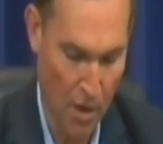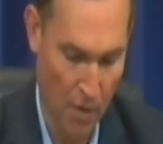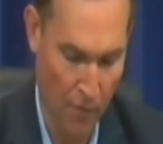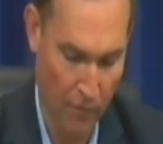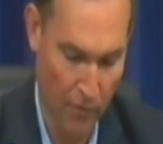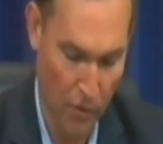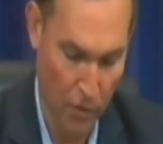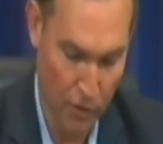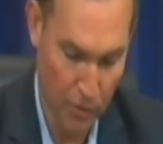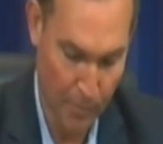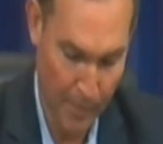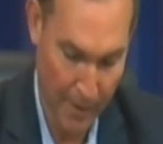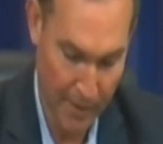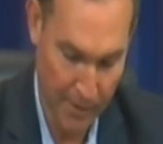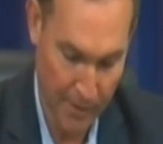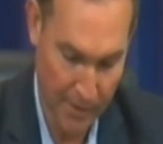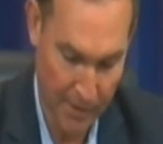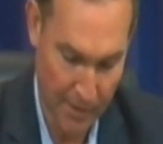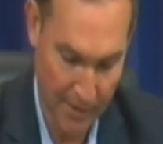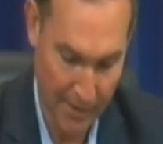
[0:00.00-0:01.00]
For those
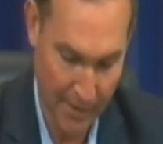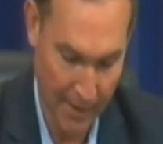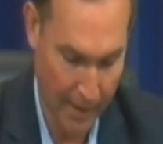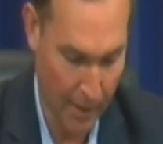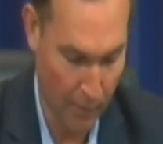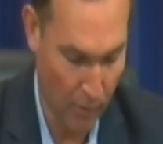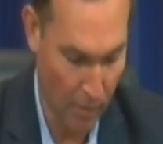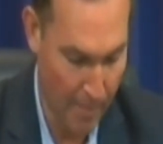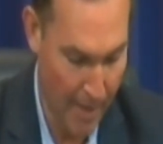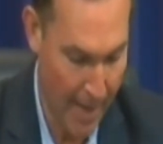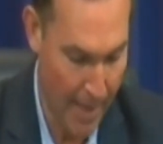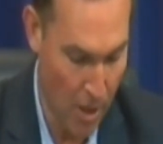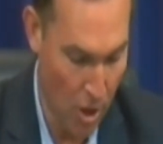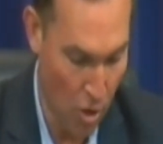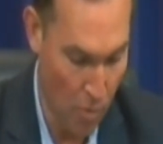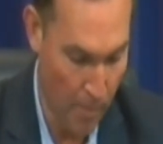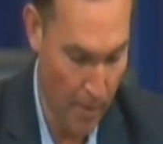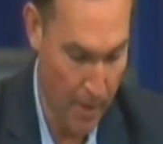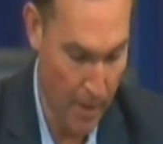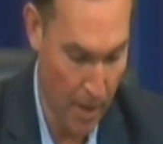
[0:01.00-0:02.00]
businesses that can remain
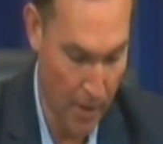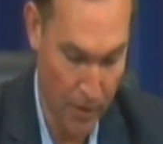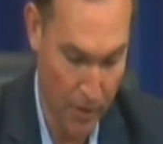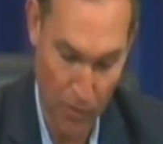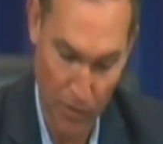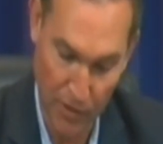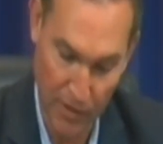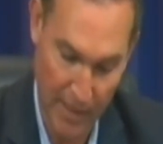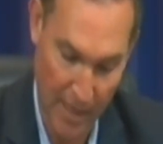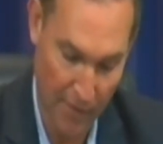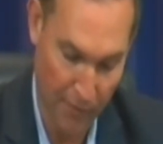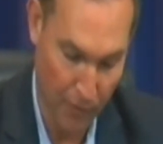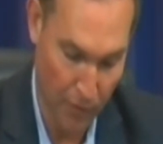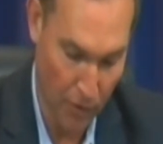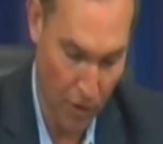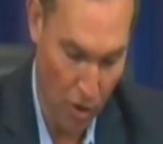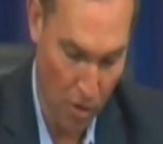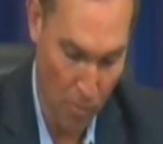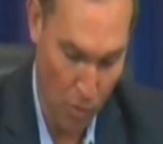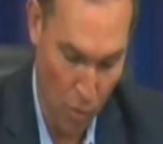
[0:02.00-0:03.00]
open under a Safer
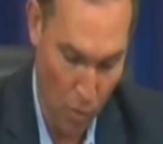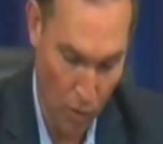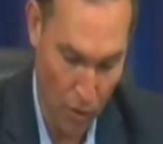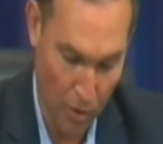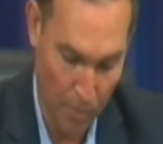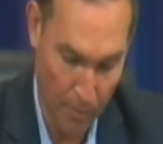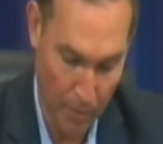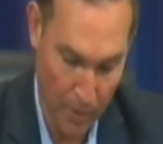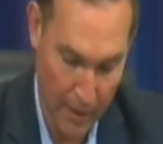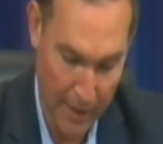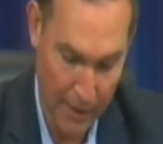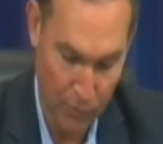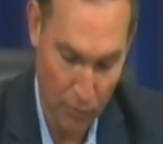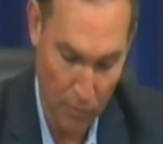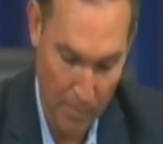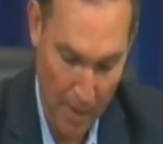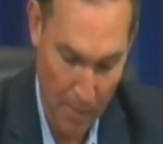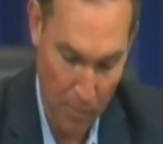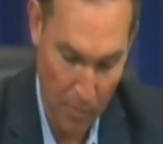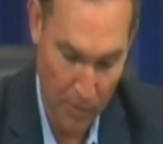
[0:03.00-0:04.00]
at Home order, please
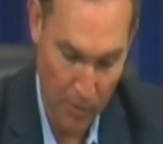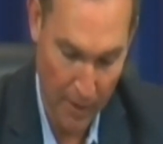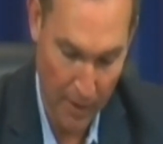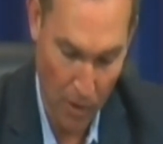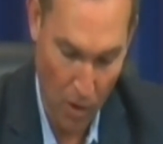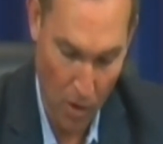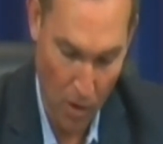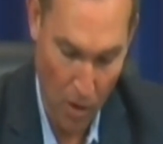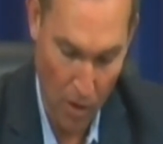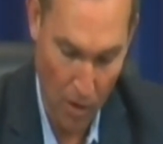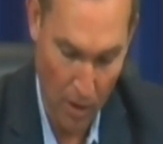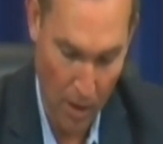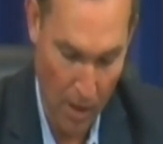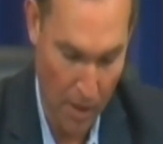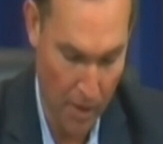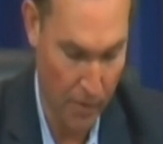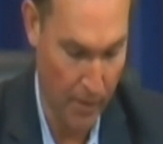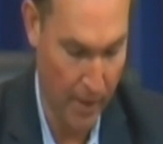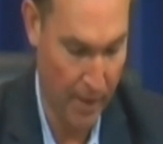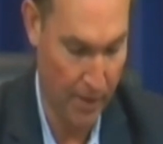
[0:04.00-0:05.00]
remember that all
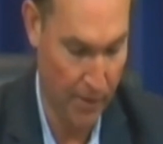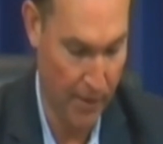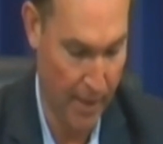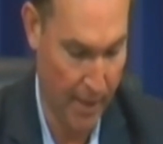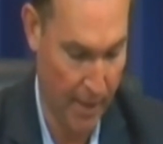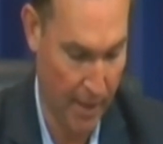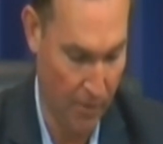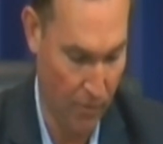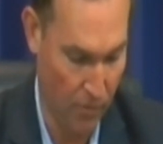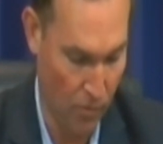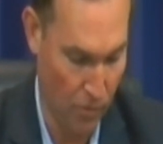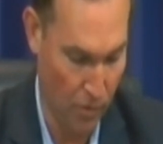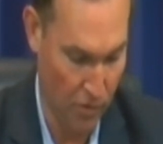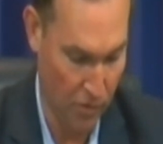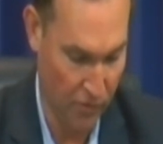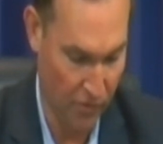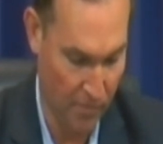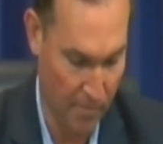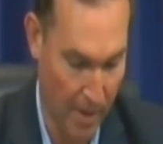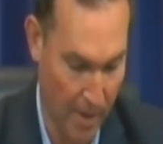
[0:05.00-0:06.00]
other executive orders
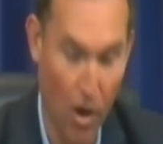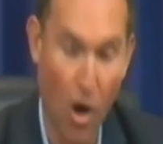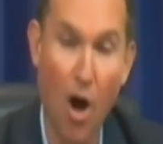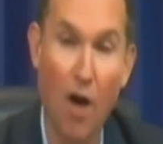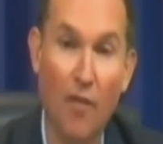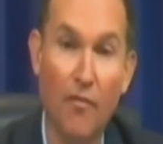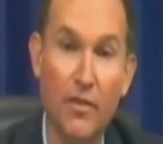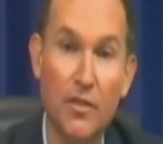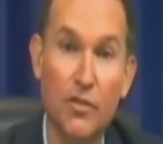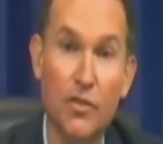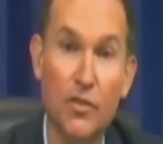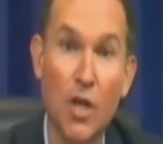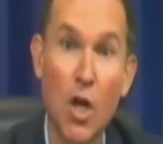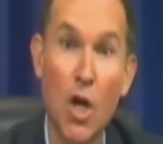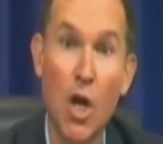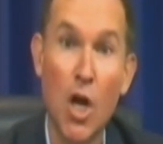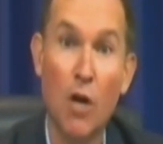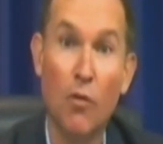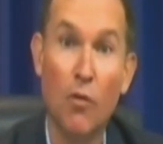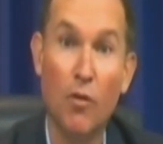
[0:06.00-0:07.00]
from my office
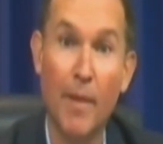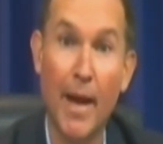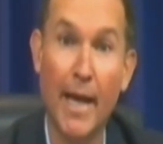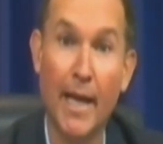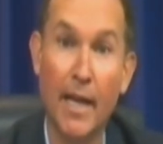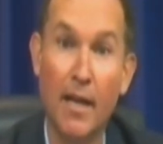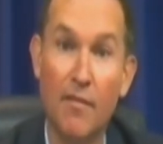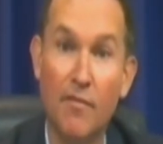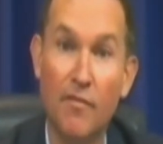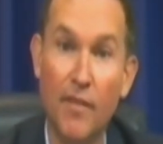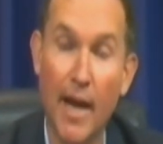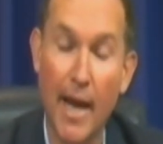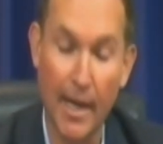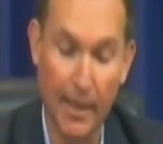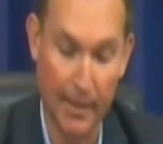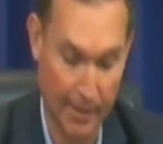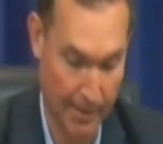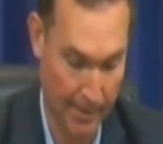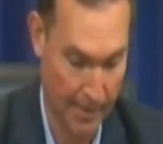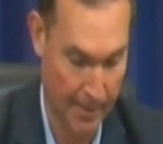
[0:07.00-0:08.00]
remain in
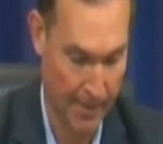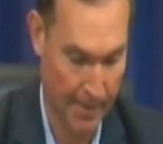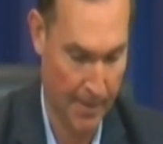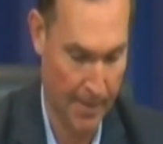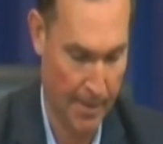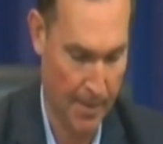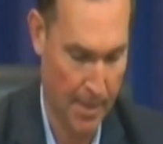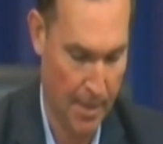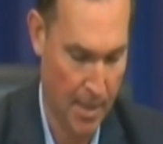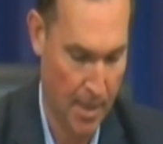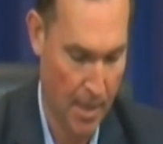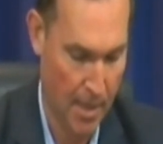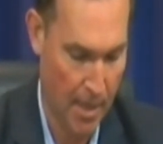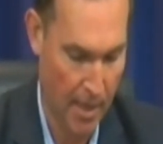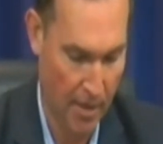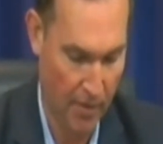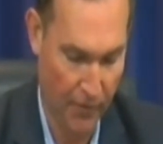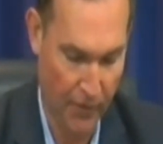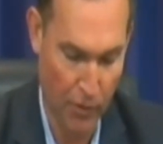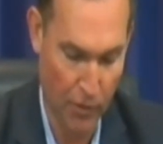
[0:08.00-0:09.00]
effect.
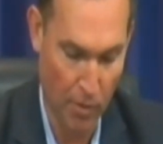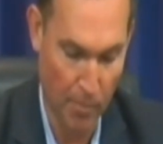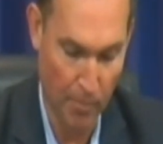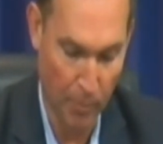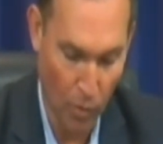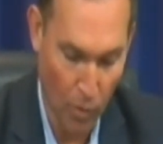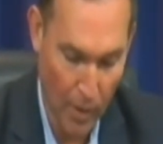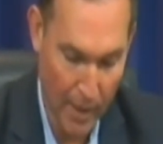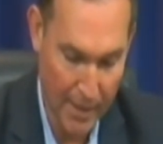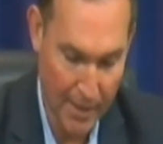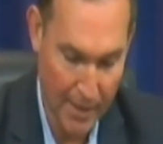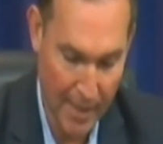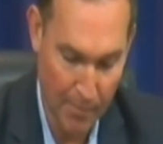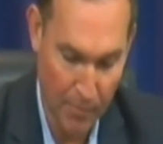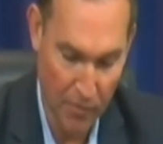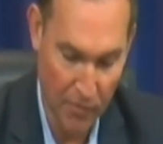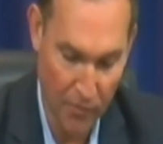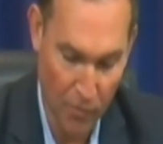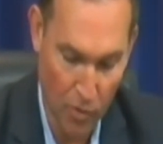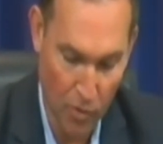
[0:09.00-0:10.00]
If your employees can
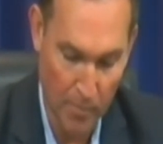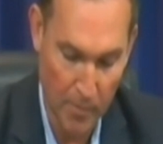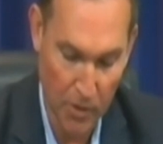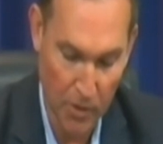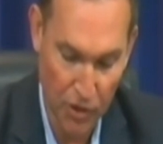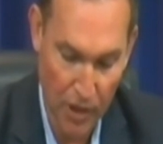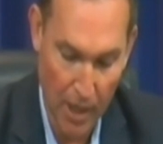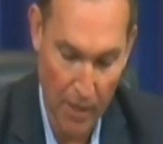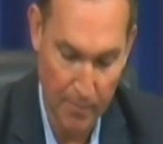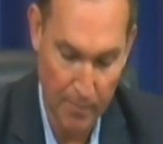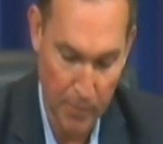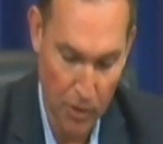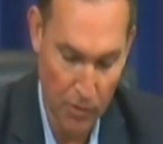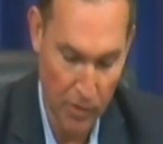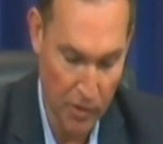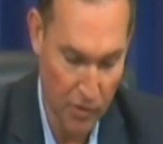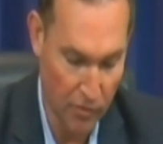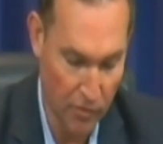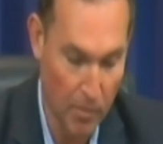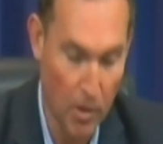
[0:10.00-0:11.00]
perform their job
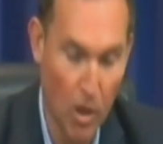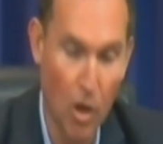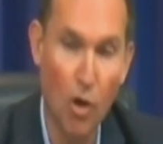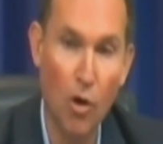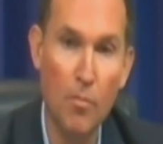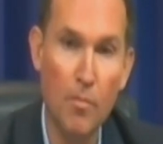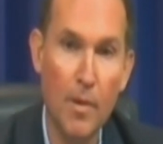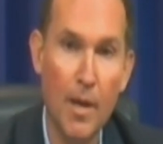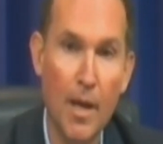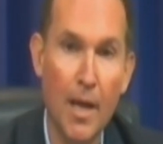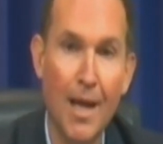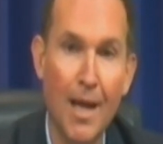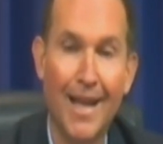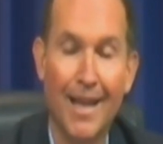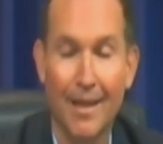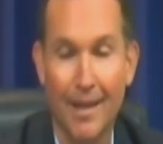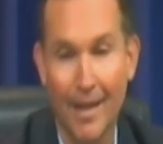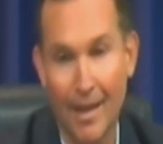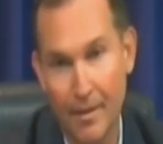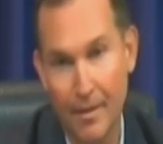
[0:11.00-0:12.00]
duties from home,
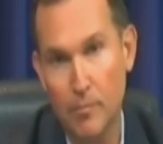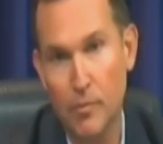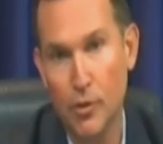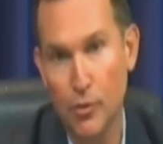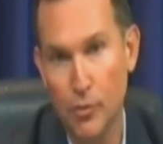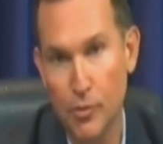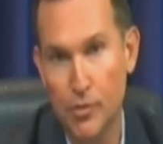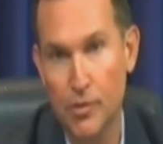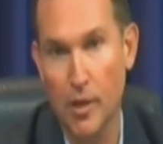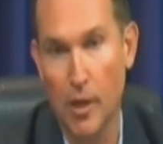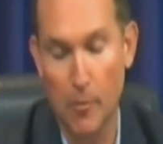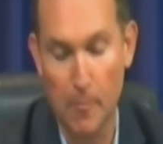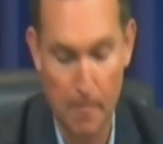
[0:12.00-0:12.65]
let them do so.